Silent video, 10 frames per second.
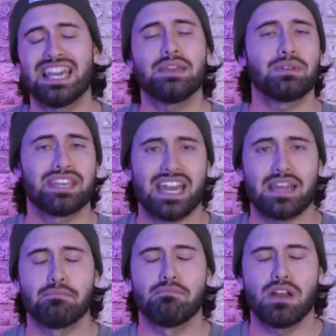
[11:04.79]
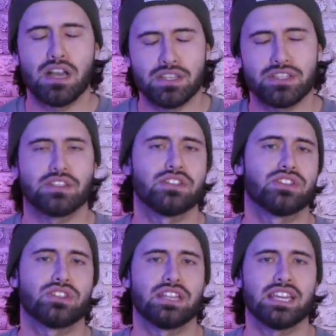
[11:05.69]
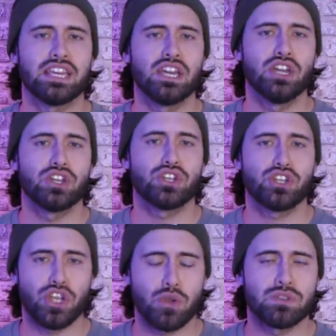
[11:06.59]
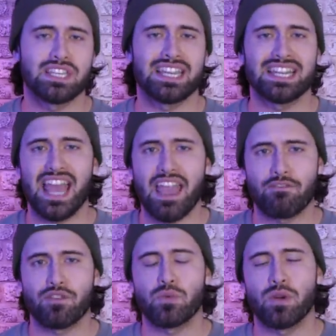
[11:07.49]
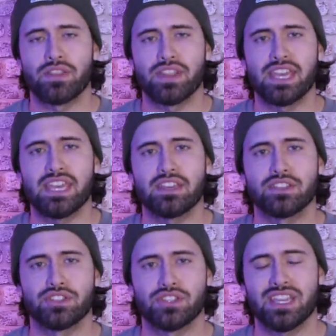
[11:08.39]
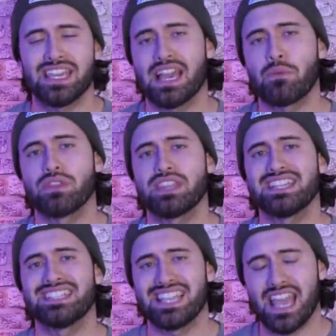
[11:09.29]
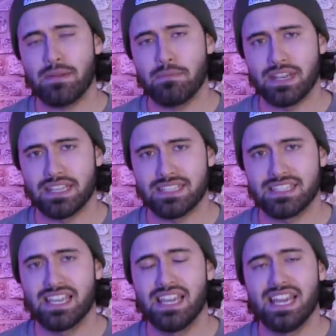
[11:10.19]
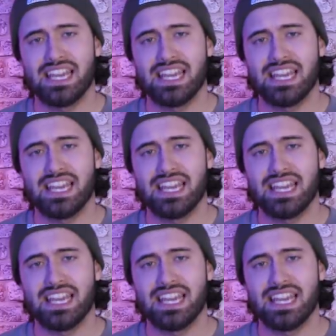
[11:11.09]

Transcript: he began mercilessly shooting at everyone that he could see, and within ten minutes,